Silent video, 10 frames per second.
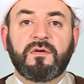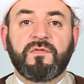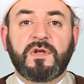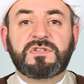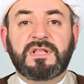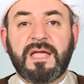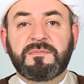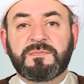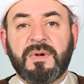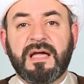False
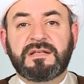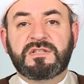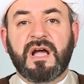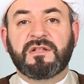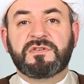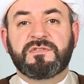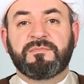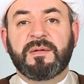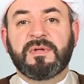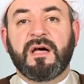claims by scholars of
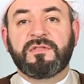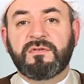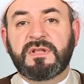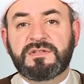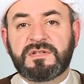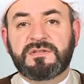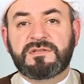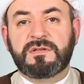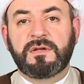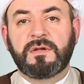maybe other
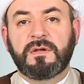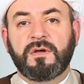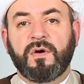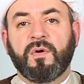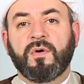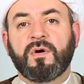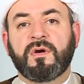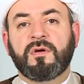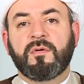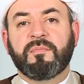religions
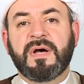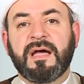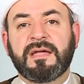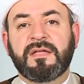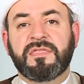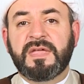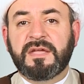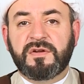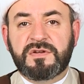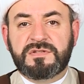or by
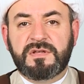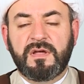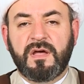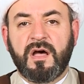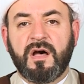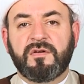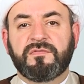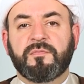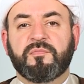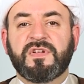thinkers
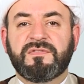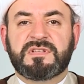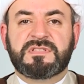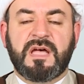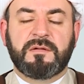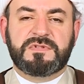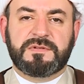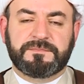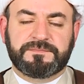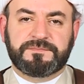of previous times.
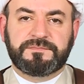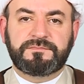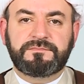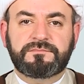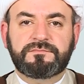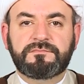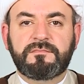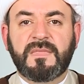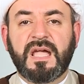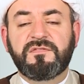
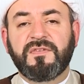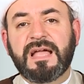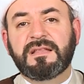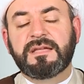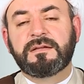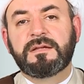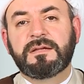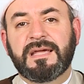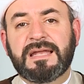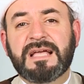And finally,
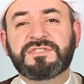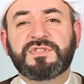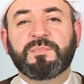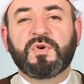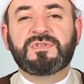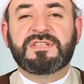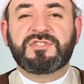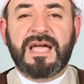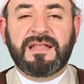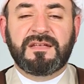it has to pose a
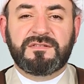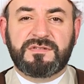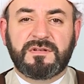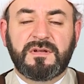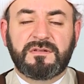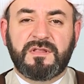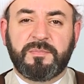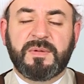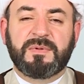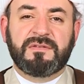challenge to the
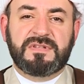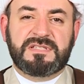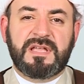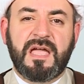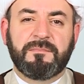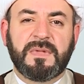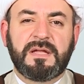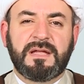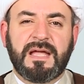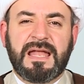people of its time.
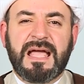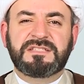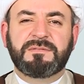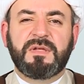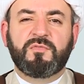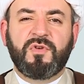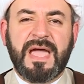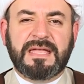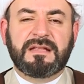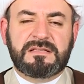It has to be
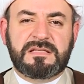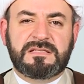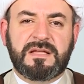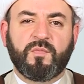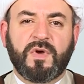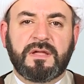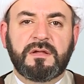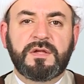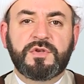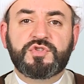miraculous in some way,
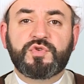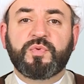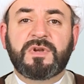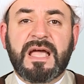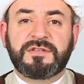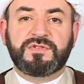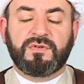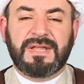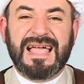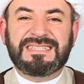
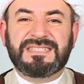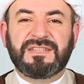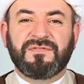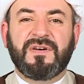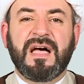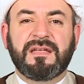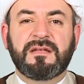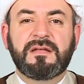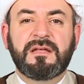supernatural. It has to defy